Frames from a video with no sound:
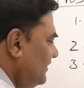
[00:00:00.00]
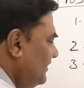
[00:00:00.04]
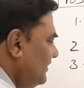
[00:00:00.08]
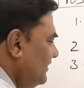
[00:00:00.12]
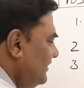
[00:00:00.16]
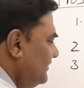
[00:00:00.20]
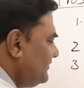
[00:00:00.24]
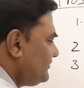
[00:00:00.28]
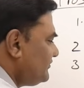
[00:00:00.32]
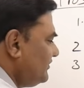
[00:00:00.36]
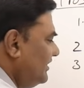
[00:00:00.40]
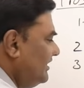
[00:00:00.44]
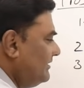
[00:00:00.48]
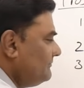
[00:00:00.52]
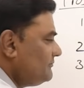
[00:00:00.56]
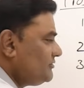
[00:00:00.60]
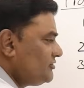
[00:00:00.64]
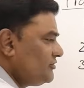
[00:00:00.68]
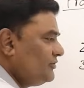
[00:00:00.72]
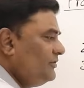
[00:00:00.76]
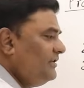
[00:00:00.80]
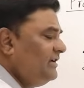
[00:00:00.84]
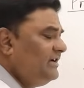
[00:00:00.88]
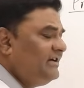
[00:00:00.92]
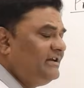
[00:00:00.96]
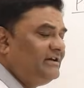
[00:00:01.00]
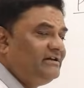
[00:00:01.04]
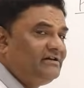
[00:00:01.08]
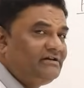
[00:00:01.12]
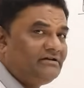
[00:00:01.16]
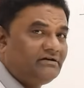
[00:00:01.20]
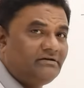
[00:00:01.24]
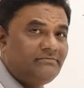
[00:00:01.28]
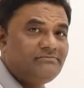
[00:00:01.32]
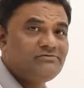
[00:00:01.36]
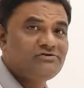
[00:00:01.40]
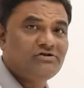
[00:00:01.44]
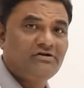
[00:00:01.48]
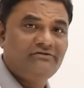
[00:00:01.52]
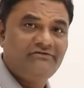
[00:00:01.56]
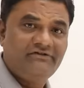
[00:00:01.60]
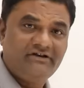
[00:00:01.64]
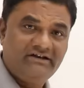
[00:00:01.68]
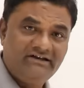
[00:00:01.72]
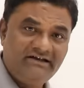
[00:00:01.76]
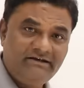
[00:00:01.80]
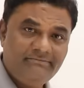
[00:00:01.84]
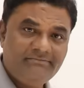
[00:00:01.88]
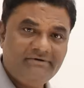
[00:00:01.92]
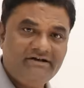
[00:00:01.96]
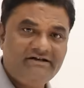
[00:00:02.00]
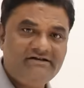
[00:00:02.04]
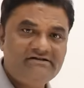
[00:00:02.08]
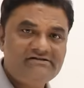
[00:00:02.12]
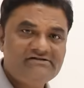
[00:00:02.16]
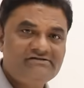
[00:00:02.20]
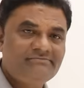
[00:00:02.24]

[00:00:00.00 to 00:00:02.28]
So I am showing in terms of elements,